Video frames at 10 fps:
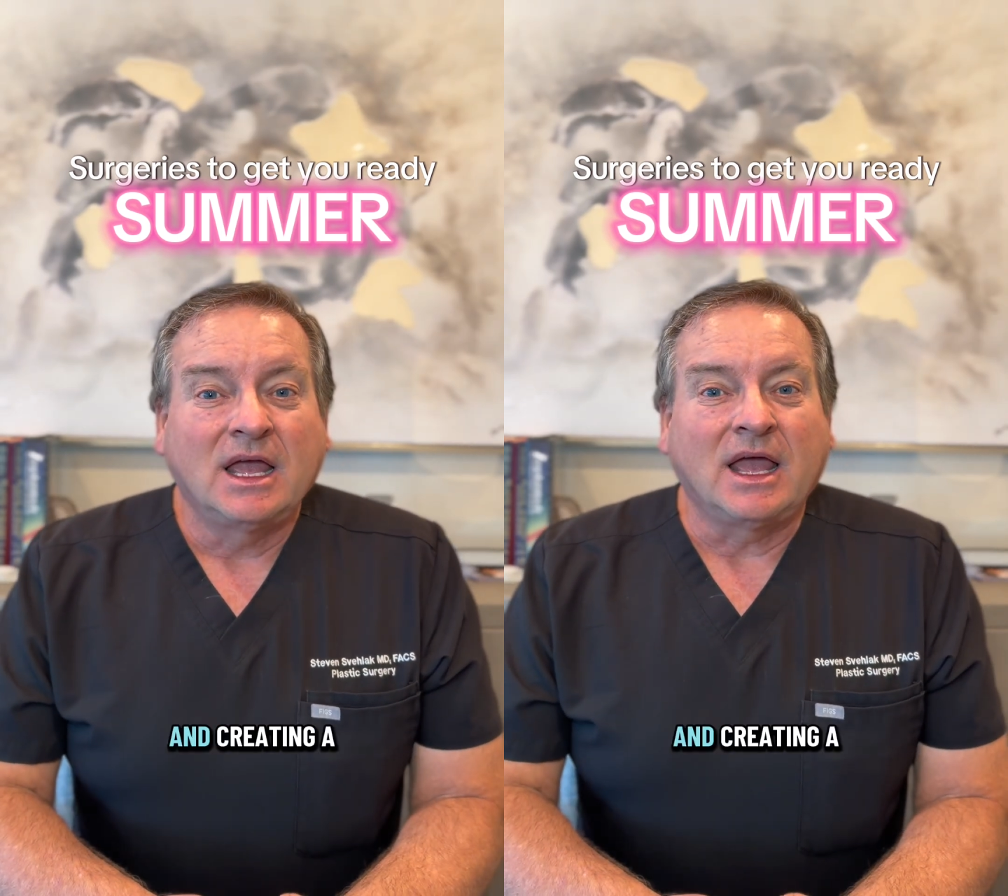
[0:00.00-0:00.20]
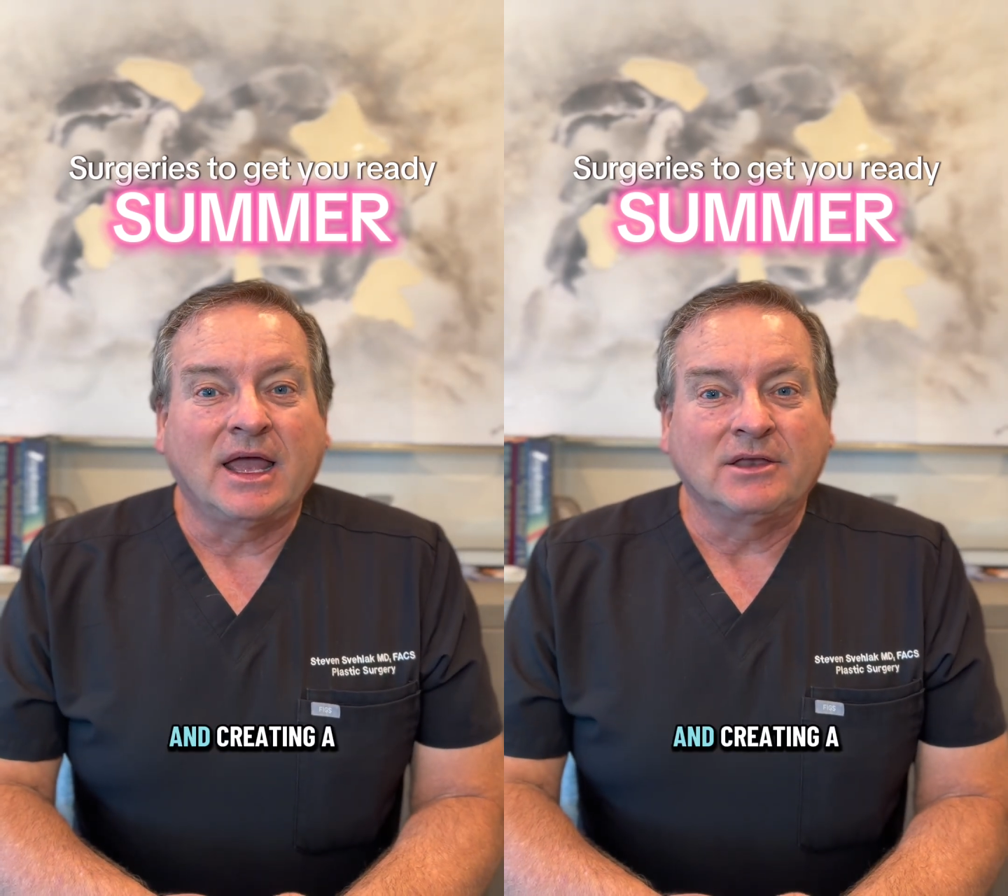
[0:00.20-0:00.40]

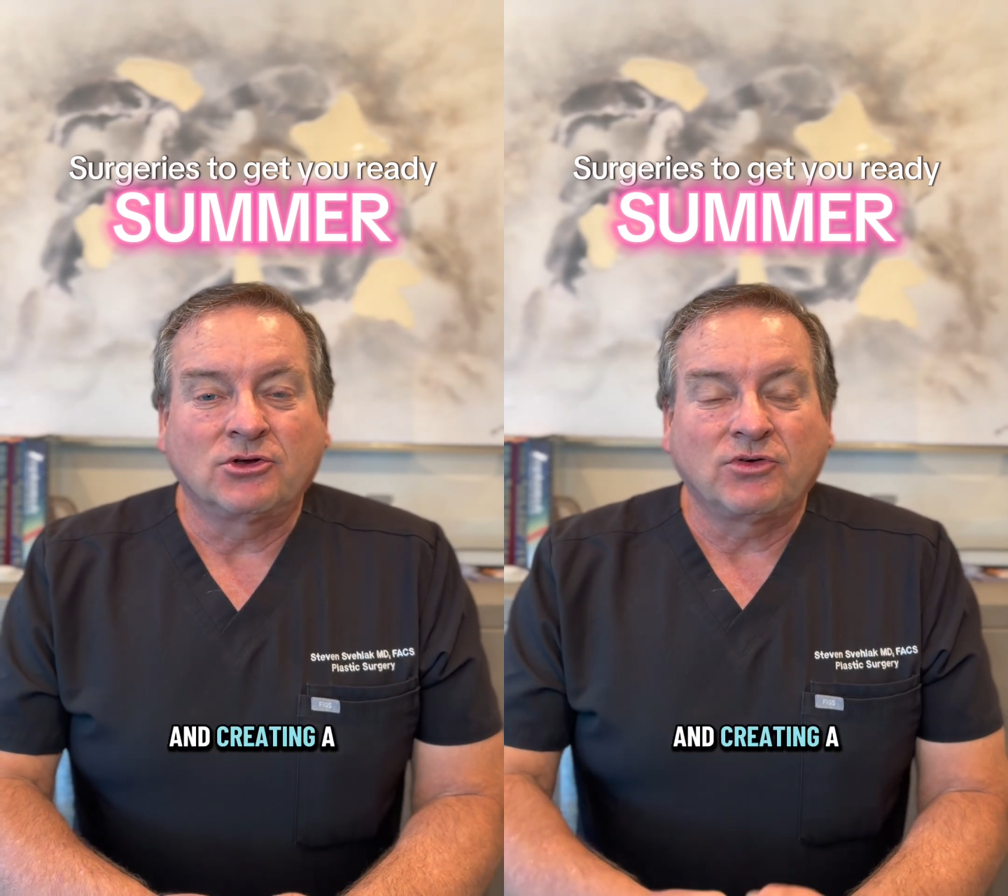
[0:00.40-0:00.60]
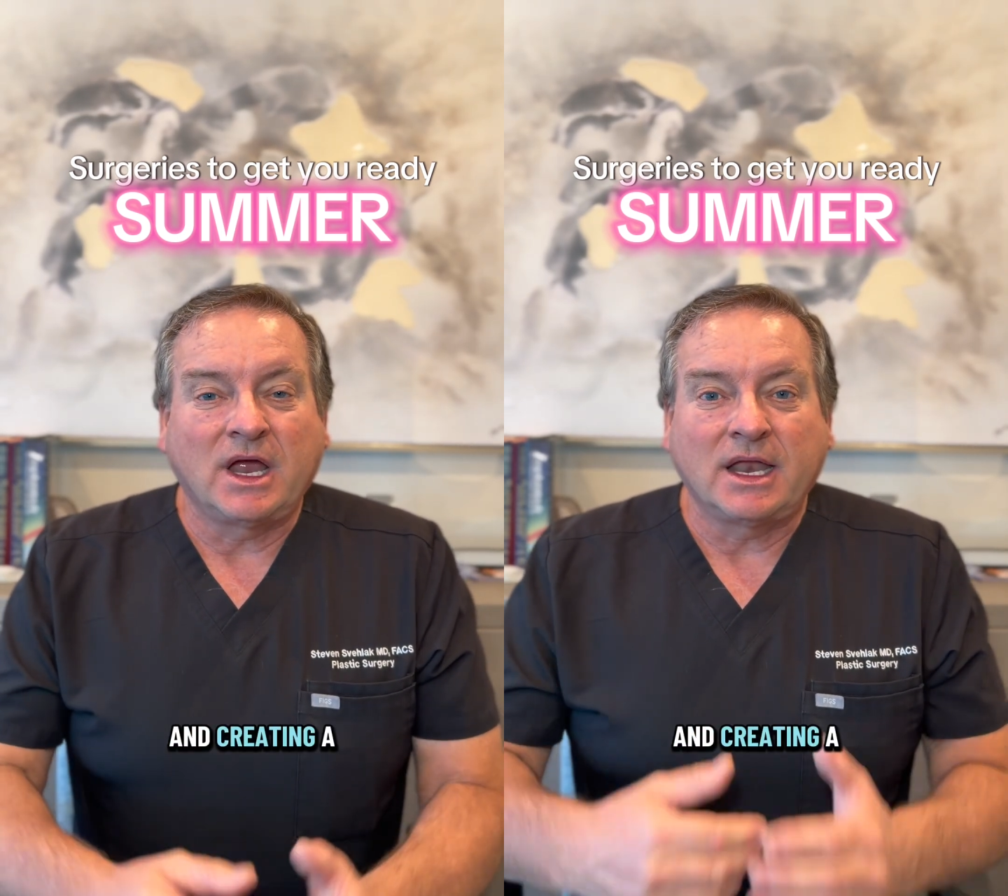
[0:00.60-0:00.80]
and
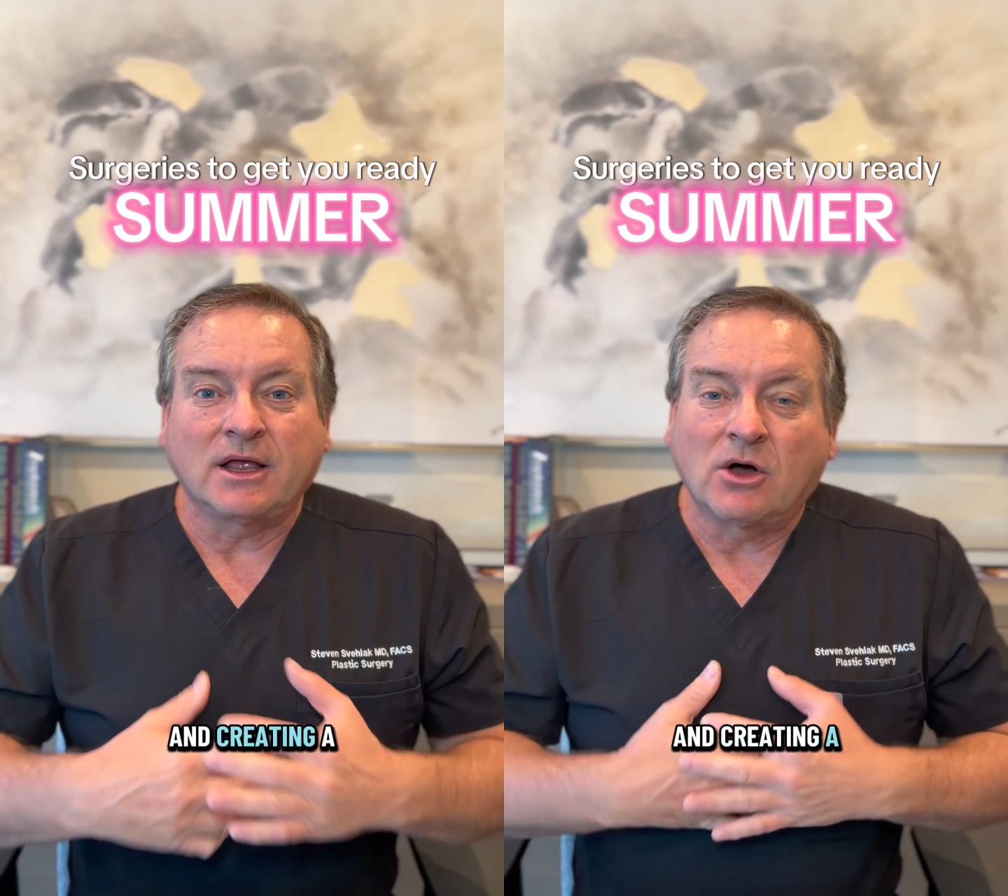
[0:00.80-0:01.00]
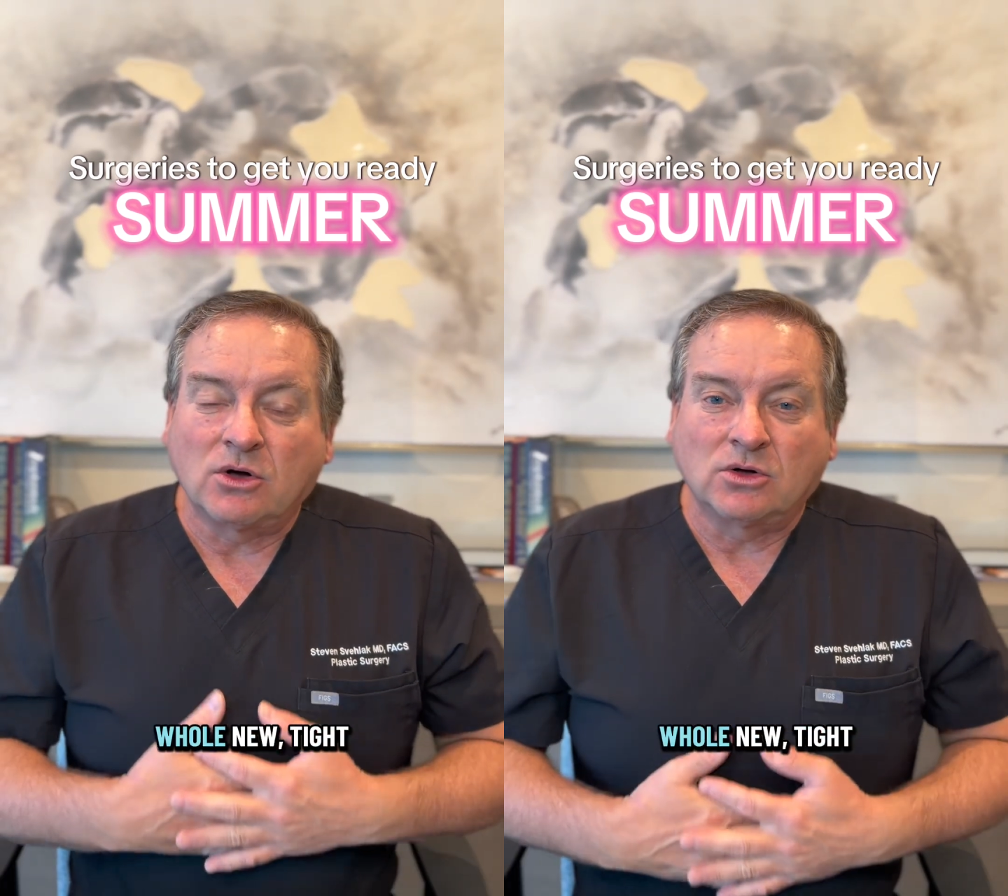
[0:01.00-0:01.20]
creating
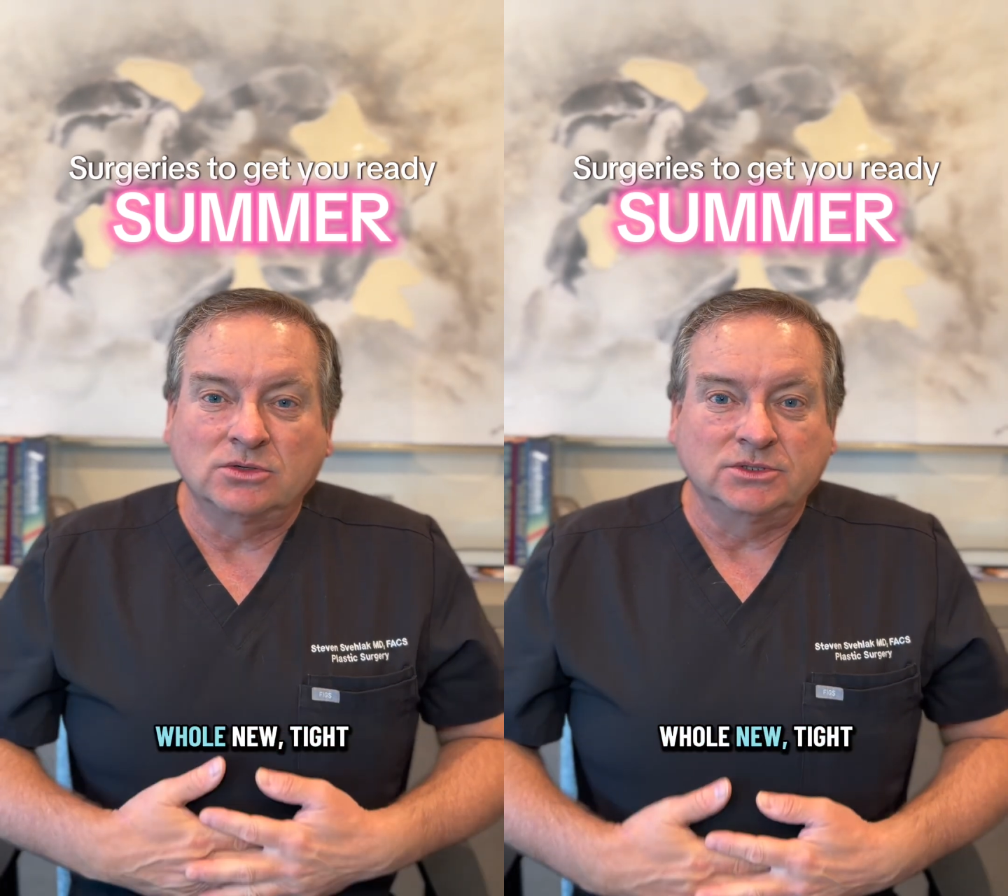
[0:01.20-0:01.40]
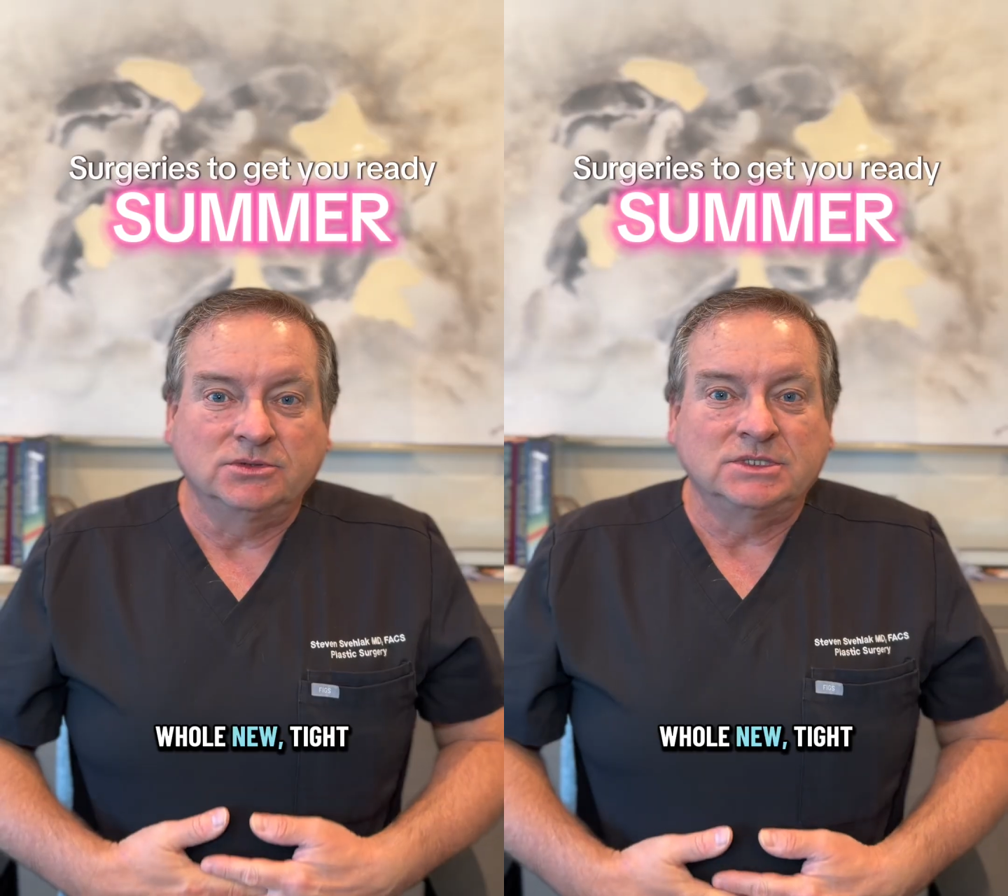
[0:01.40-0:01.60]
a whole
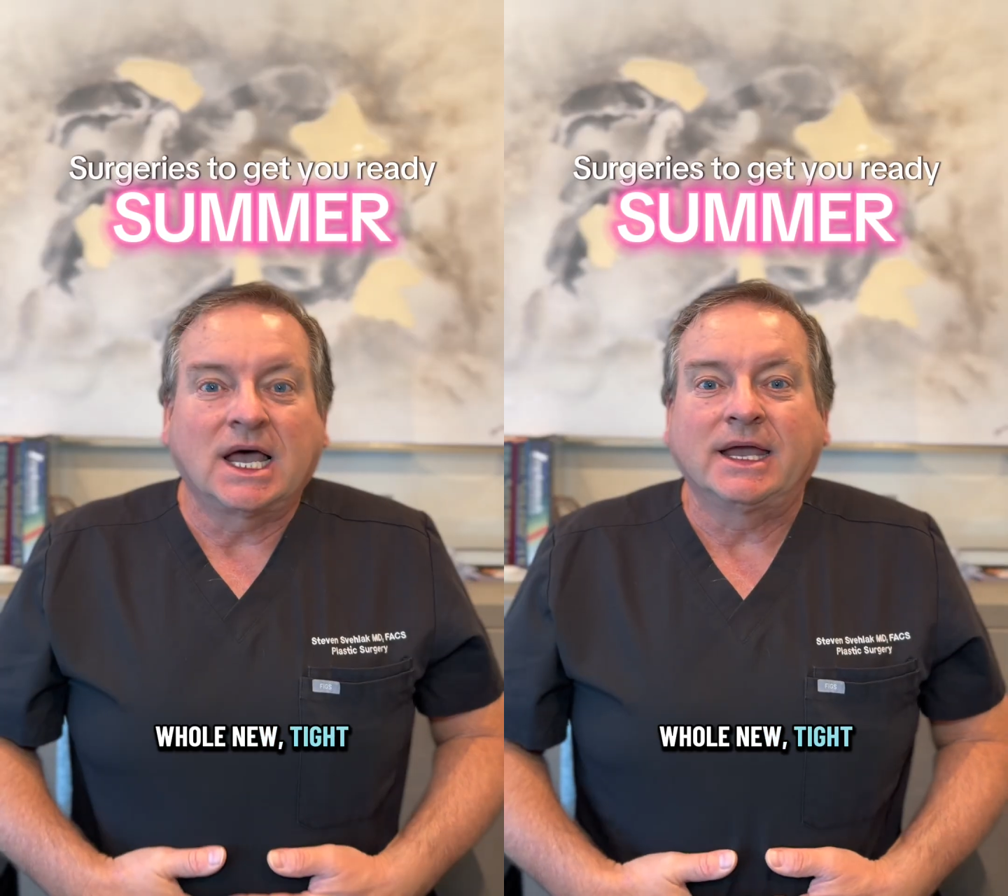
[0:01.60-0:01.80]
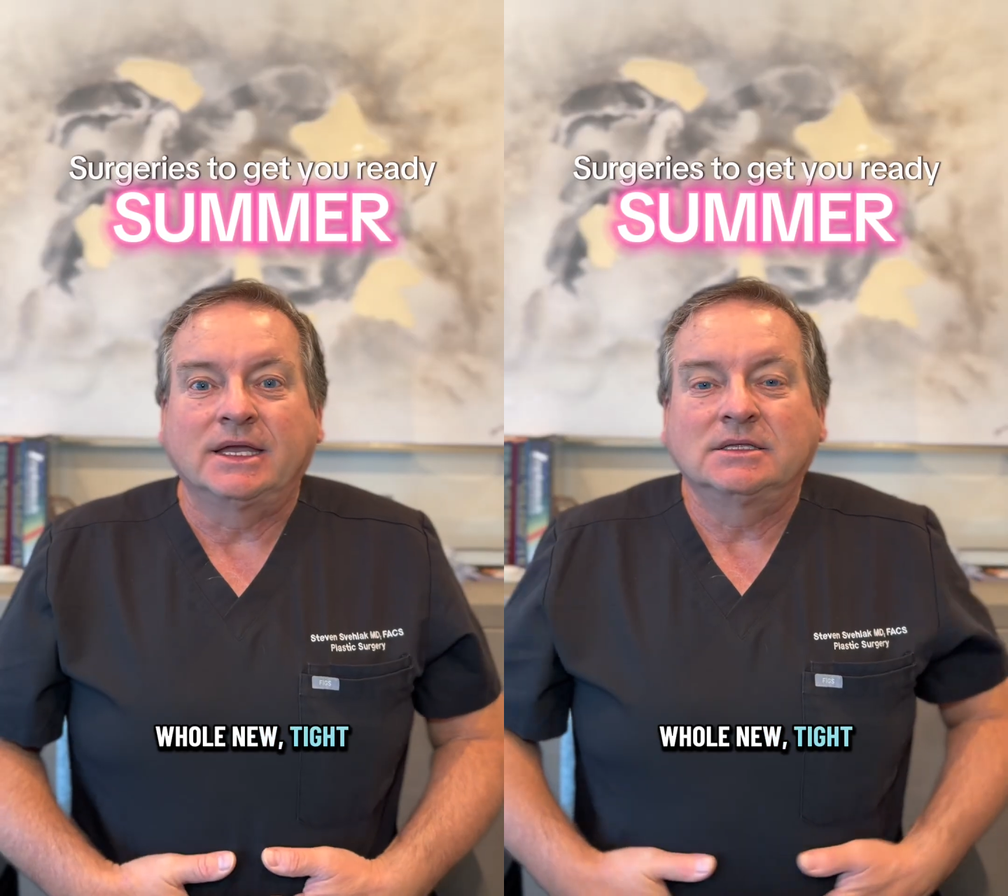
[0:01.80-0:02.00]
new tight